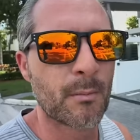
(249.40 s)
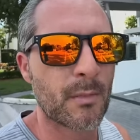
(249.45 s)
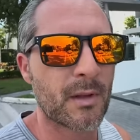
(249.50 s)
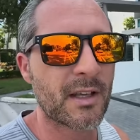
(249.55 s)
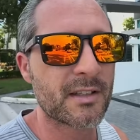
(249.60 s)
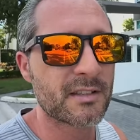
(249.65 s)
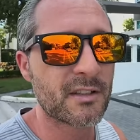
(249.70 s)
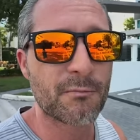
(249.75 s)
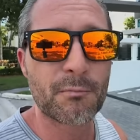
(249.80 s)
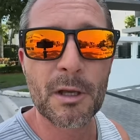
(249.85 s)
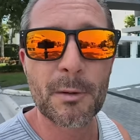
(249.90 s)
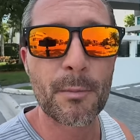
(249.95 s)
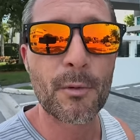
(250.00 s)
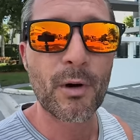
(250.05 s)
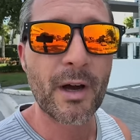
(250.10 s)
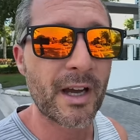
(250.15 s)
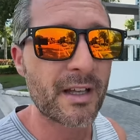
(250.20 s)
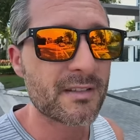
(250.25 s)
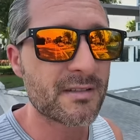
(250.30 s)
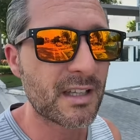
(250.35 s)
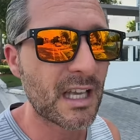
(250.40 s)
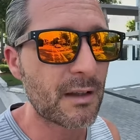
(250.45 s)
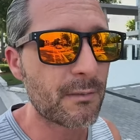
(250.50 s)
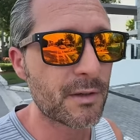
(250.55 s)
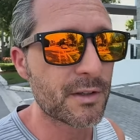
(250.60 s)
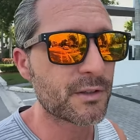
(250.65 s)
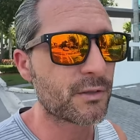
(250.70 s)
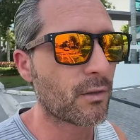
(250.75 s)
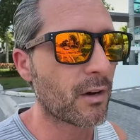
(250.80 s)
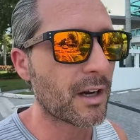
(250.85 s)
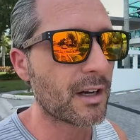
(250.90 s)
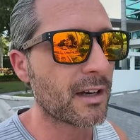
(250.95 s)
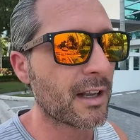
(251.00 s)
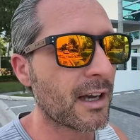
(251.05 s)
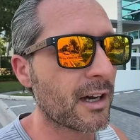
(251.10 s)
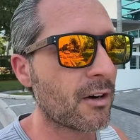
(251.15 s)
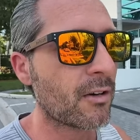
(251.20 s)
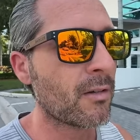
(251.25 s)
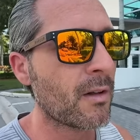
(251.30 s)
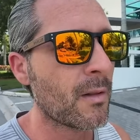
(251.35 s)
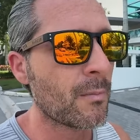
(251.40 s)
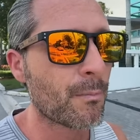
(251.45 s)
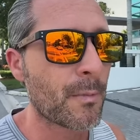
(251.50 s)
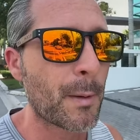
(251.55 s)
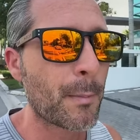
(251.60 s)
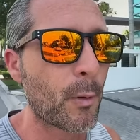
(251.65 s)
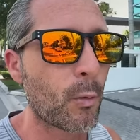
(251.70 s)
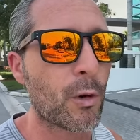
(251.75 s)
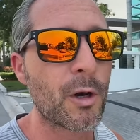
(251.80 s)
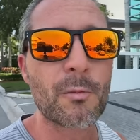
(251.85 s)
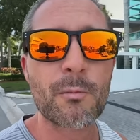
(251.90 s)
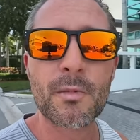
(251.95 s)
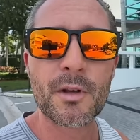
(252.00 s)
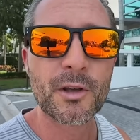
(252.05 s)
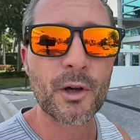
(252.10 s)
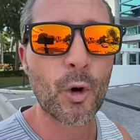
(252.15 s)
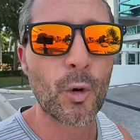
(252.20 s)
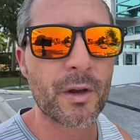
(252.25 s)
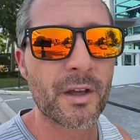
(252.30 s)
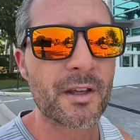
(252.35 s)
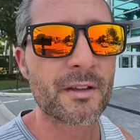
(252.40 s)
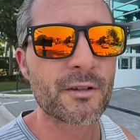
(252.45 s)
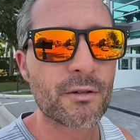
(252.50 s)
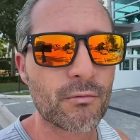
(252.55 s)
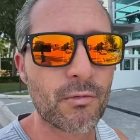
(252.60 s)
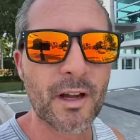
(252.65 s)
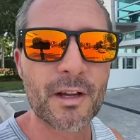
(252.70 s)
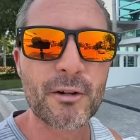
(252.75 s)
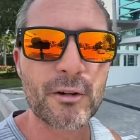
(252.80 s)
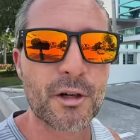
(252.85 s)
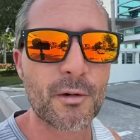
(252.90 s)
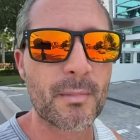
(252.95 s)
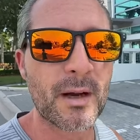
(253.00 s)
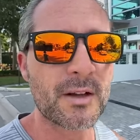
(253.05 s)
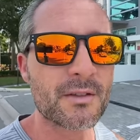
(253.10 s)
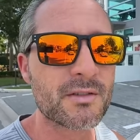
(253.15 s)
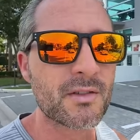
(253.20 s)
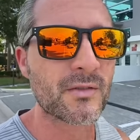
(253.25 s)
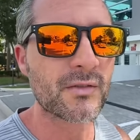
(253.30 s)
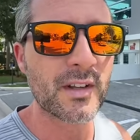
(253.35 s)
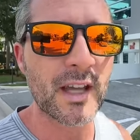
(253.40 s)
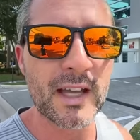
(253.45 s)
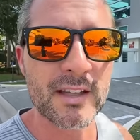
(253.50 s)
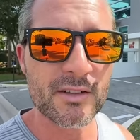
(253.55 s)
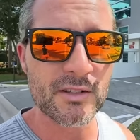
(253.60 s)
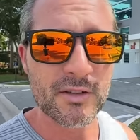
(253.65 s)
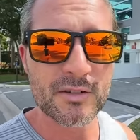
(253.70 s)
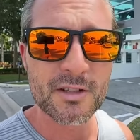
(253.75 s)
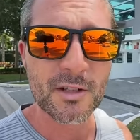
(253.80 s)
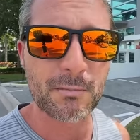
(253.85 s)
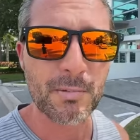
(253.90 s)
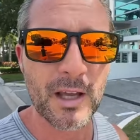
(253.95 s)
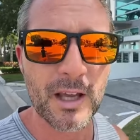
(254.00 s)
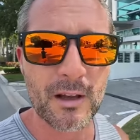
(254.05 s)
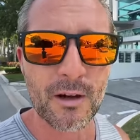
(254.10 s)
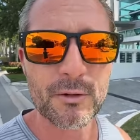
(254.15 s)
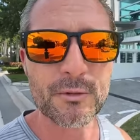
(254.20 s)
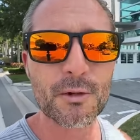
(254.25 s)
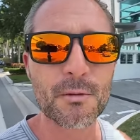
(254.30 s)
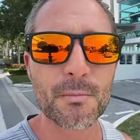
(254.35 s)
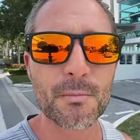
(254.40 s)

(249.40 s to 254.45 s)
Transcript: because if people had savings right now, people wouldn't be going into record amounts of debt just to pay all their